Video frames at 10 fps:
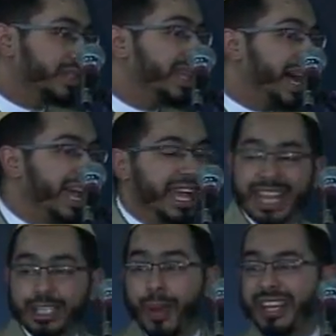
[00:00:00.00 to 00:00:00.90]
Wallah,
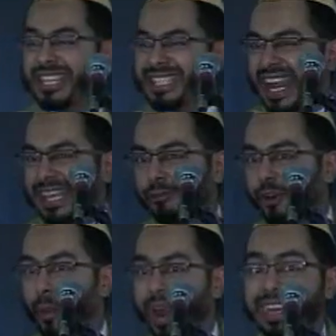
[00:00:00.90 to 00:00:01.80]
that's why she stayed there
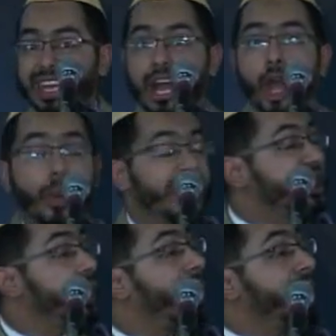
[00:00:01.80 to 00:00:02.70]
for 1 year. When
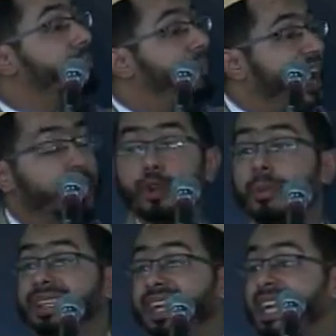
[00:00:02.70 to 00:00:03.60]
she went back
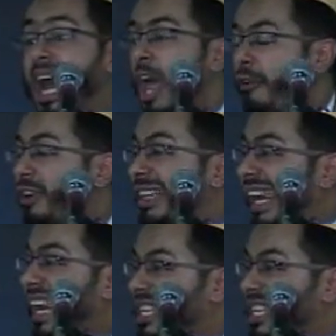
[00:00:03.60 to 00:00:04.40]
to Medina for the